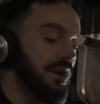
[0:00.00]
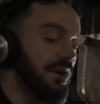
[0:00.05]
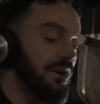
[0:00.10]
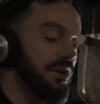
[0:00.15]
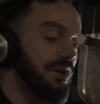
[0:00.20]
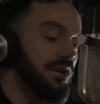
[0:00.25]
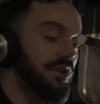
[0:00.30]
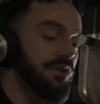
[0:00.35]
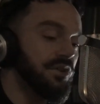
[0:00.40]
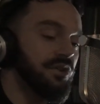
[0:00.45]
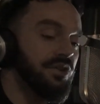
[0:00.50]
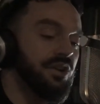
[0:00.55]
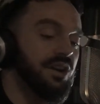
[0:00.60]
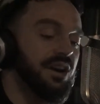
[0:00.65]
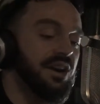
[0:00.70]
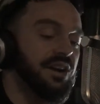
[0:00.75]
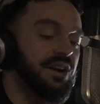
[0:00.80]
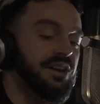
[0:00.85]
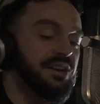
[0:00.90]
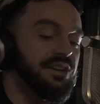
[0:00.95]
Oh,
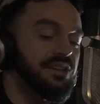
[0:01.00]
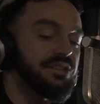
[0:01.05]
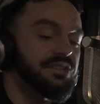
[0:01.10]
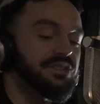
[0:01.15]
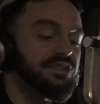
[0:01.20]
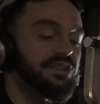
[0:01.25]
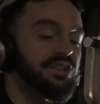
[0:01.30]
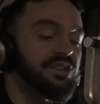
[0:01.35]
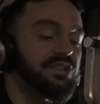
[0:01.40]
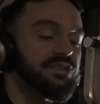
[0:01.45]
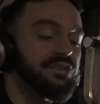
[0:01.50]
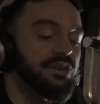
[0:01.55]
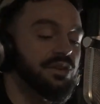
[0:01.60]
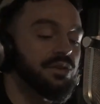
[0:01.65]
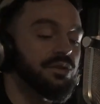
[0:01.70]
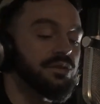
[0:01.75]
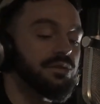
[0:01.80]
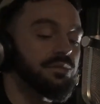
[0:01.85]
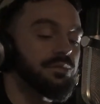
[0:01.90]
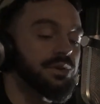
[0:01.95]
grace, just
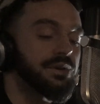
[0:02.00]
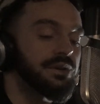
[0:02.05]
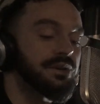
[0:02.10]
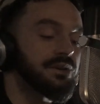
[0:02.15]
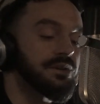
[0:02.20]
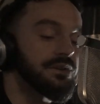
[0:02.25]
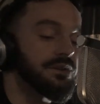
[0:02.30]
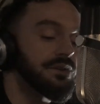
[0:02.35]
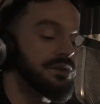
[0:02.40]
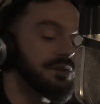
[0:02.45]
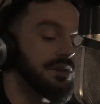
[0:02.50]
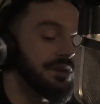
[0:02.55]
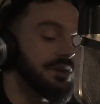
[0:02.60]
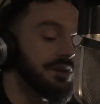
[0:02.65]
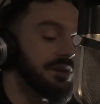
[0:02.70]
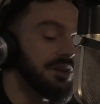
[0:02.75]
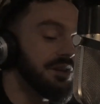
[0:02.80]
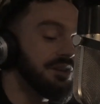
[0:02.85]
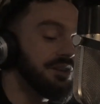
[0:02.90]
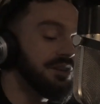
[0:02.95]
hold me
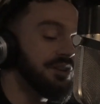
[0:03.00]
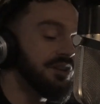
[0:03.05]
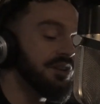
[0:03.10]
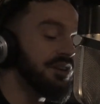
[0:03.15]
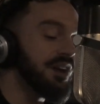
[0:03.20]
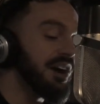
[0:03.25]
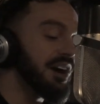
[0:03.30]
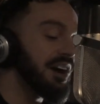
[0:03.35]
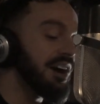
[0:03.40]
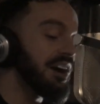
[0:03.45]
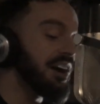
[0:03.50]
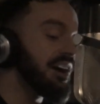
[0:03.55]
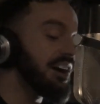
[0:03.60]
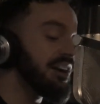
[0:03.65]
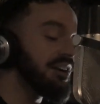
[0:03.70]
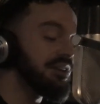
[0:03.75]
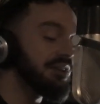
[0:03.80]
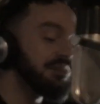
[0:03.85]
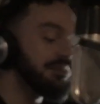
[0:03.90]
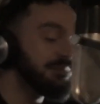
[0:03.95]
in your
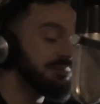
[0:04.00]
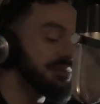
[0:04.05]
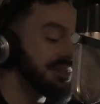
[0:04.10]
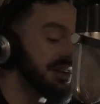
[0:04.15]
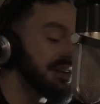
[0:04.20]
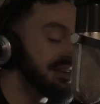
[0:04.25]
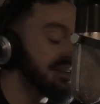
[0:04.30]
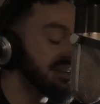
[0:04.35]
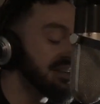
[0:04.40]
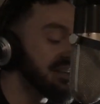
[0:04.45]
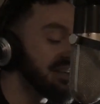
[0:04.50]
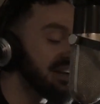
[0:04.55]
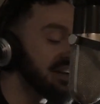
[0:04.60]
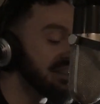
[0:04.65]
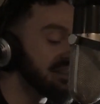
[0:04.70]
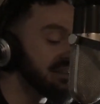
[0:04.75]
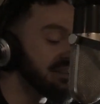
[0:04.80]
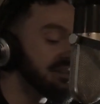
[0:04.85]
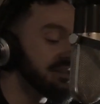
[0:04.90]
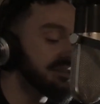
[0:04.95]
arms and
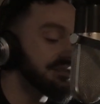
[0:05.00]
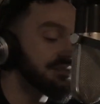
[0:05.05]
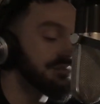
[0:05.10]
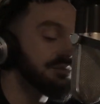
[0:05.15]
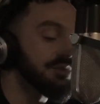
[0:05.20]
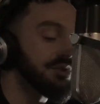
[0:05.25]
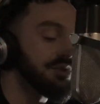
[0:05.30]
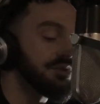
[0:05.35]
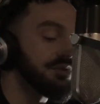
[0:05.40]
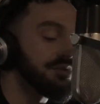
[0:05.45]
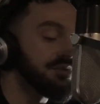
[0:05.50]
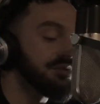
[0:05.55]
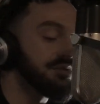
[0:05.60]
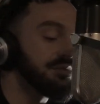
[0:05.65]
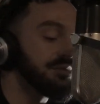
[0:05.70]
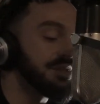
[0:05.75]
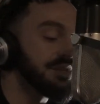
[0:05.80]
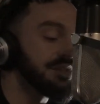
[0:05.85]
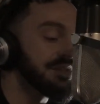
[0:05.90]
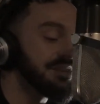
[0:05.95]
let this
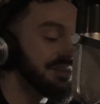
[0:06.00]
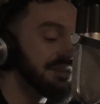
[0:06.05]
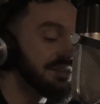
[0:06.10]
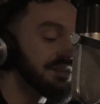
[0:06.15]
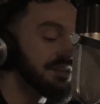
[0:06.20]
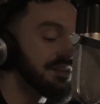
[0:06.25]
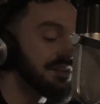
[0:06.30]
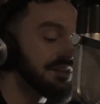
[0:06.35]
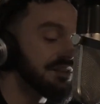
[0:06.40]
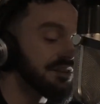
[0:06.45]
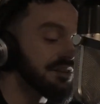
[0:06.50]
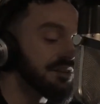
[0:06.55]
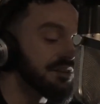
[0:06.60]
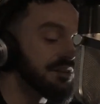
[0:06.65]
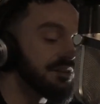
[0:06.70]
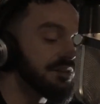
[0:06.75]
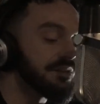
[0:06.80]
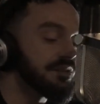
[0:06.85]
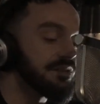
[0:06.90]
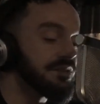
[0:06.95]
moment
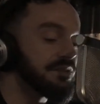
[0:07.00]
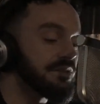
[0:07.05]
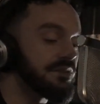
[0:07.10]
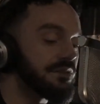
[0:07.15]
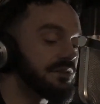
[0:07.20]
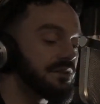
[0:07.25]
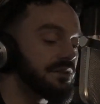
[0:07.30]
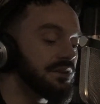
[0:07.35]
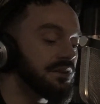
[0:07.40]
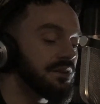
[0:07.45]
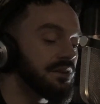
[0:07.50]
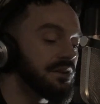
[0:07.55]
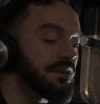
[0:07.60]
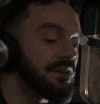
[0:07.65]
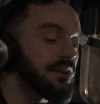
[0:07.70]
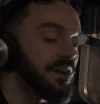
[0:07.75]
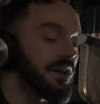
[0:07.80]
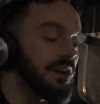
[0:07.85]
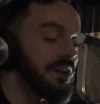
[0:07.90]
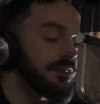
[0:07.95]
linger.
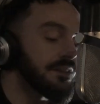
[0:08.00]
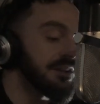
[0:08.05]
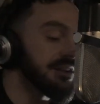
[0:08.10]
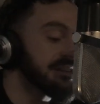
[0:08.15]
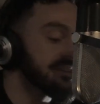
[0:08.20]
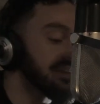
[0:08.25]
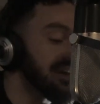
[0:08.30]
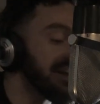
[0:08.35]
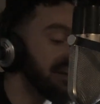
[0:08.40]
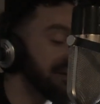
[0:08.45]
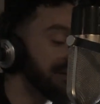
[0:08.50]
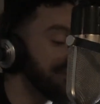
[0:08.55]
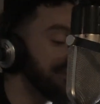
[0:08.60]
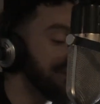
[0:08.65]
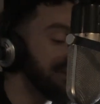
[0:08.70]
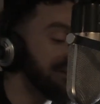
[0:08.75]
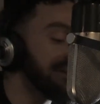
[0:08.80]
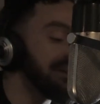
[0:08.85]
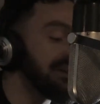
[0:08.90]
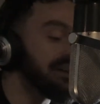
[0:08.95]
They'll take
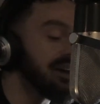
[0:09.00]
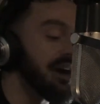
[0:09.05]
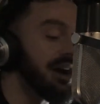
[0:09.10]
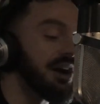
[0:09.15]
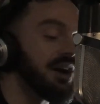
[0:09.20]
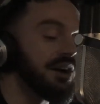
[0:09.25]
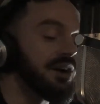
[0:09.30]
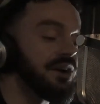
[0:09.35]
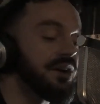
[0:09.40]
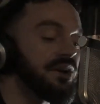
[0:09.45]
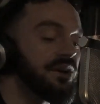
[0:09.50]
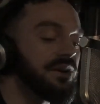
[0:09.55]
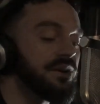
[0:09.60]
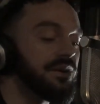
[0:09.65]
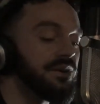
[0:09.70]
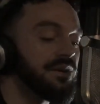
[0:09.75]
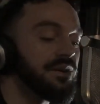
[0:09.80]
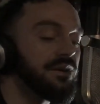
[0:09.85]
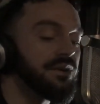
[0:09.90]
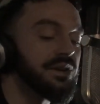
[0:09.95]
me
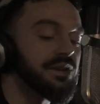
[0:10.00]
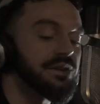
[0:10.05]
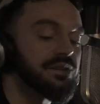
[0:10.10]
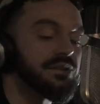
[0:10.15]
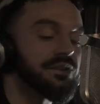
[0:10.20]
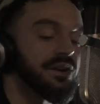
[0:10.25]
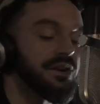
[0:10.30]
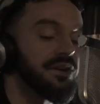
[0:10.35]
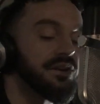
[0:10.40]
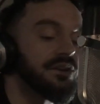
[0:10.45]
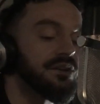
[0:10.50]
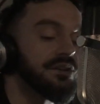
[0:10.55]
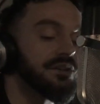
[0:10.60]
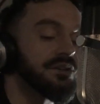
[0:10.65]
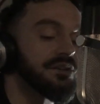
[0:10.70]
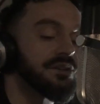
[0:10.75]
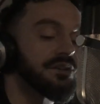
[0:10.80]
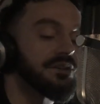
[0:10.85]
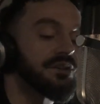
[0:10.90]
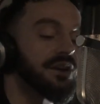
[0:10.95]
out at
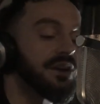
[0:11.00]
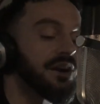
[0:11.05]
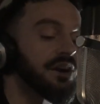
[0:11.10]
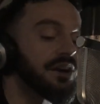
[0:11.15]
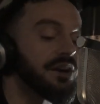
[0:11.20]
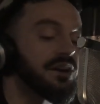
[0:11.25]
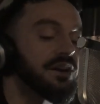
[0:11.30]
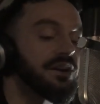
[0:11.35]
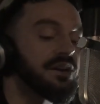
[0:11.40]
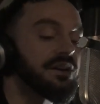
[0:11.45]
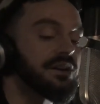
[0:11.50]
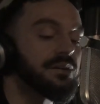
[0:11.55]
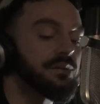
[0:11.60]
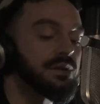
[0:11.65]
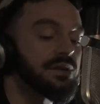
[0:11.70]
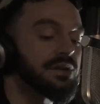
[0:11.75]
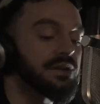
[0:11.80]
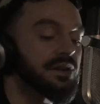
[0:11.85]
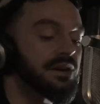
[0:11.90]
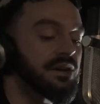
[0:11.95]
dawn and I
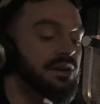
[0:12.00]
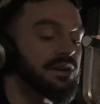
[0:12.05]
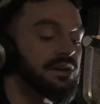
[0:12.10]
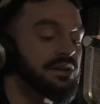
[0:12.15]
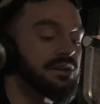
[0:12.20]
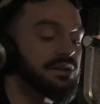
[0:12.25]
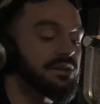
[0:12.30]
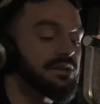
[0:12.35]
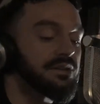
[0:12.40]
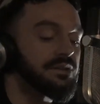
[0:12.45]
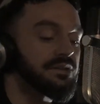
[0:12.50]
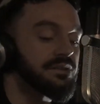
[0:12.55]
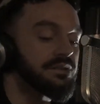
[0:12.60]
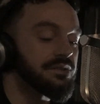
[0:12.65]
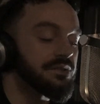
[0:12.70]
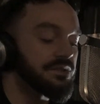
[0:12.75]
will die.